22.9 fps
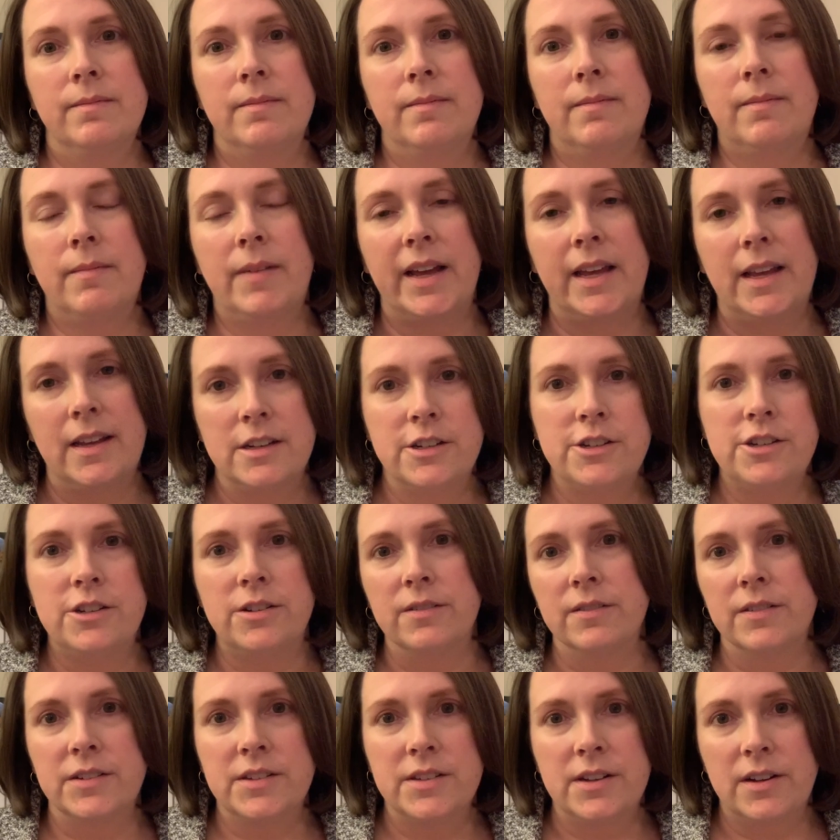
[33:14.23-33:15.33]
my issue
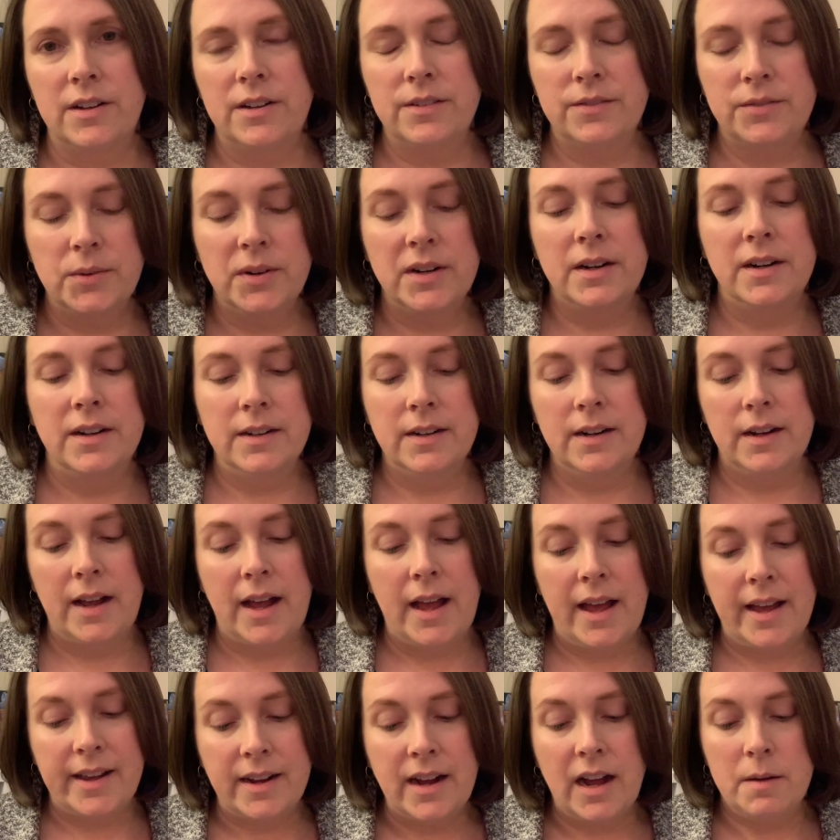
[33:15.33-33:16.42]
resolved, where
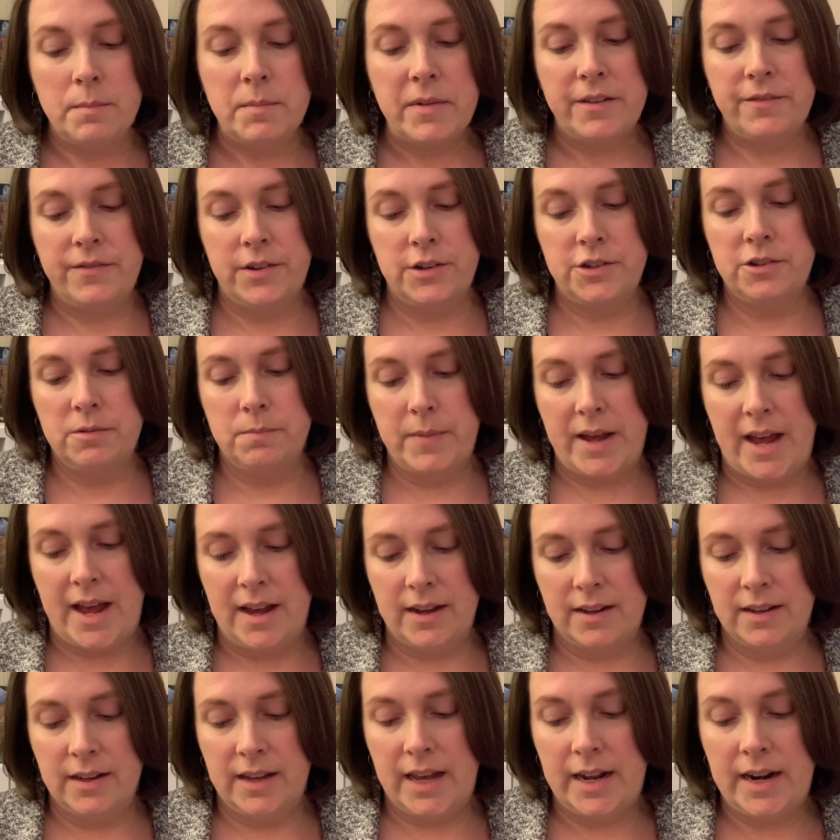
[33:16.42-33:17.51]
I got my vision back.
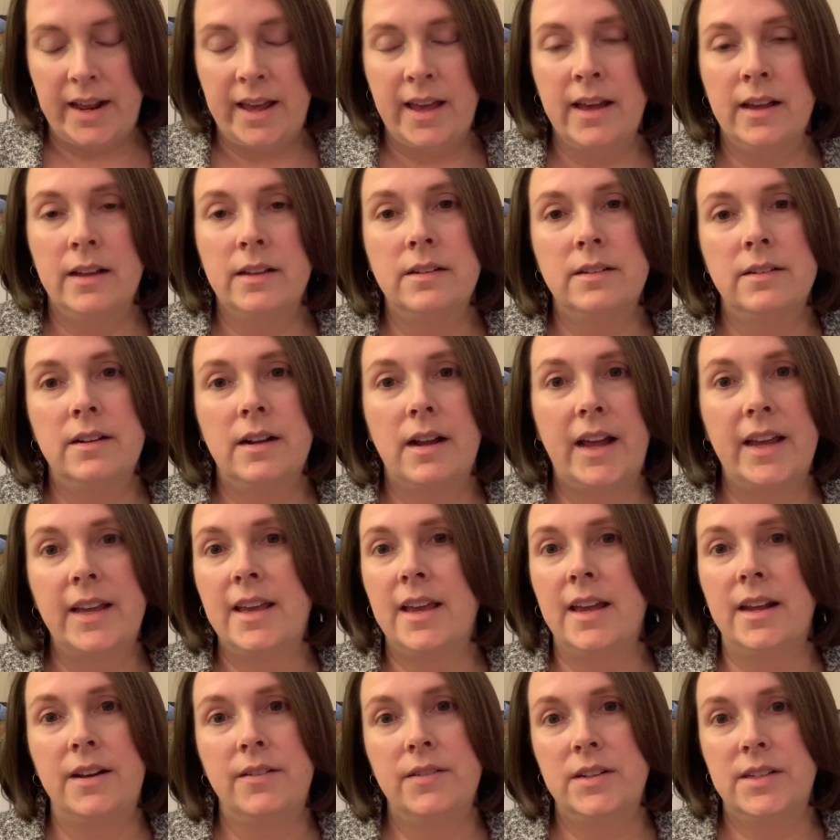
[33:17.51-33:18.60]
And I
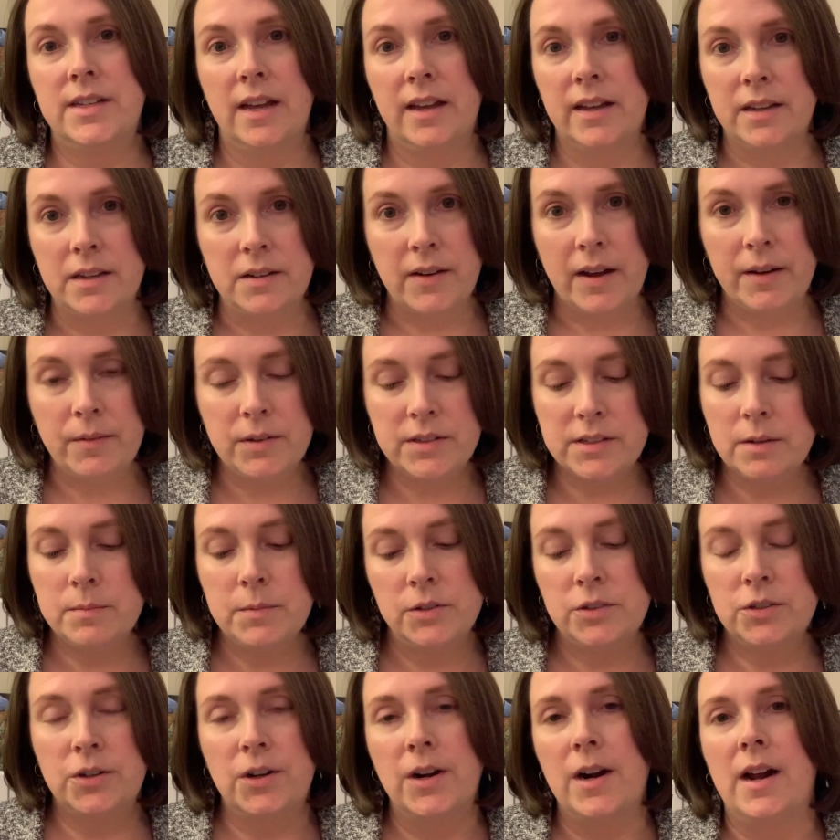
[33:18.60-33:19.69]
can't even tell you, I was
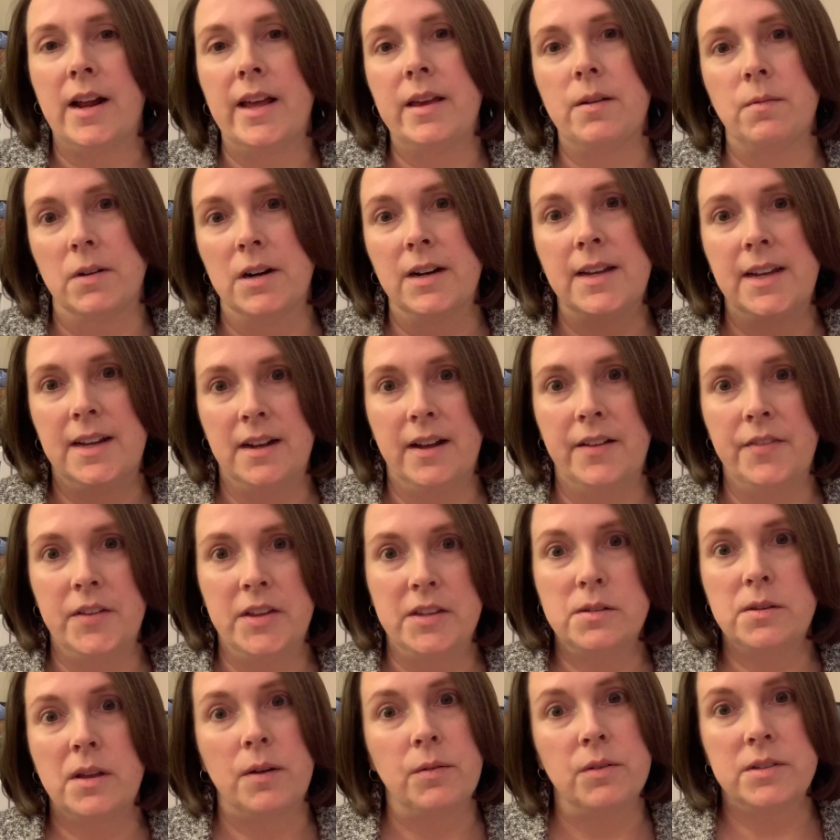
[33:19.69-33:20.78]
almost crying working on
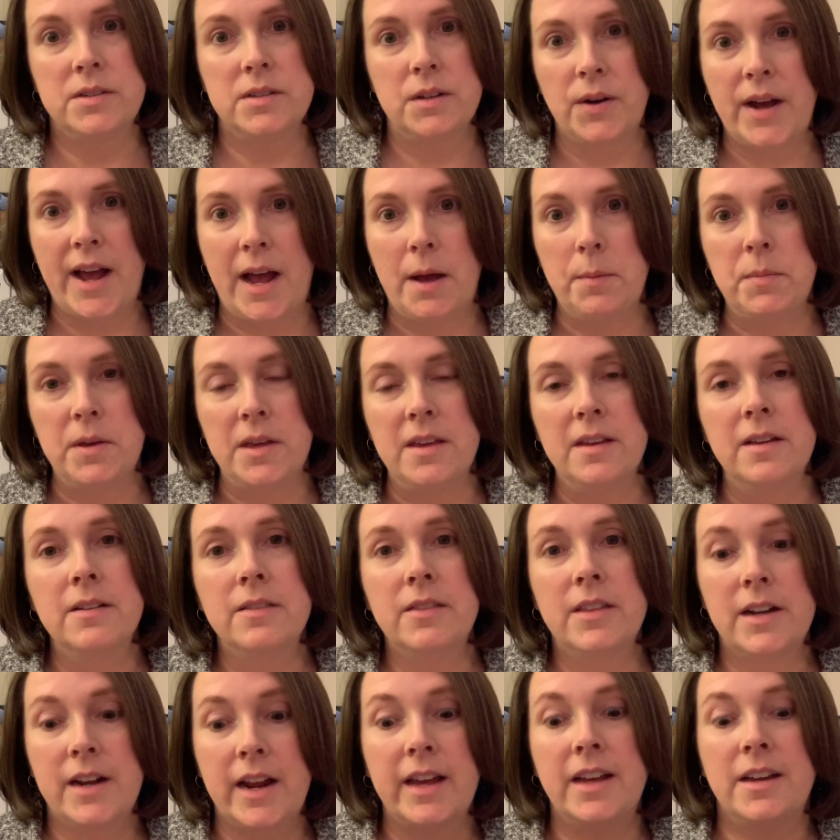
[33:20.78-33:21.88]
this. I was so happy
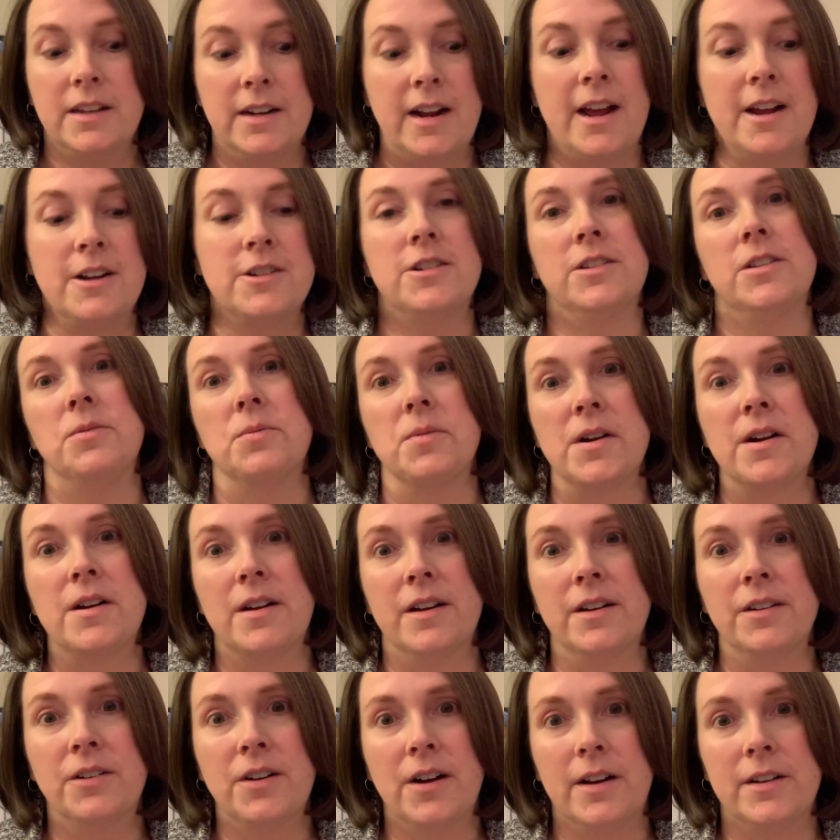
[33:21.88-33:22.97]
that I could actually work
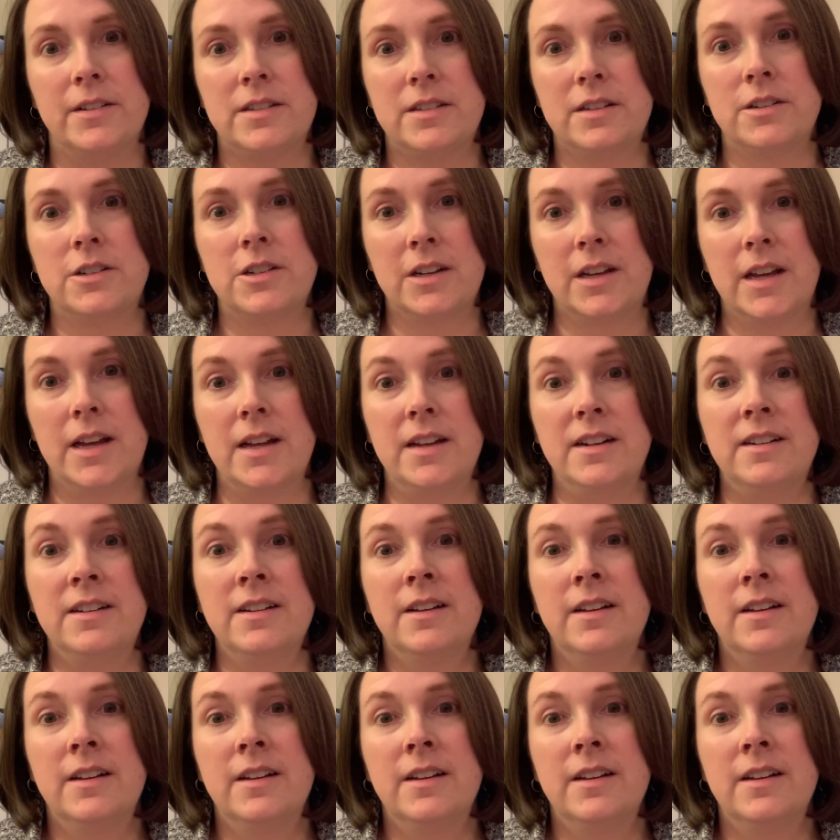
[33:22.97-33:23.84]
on cross stitch again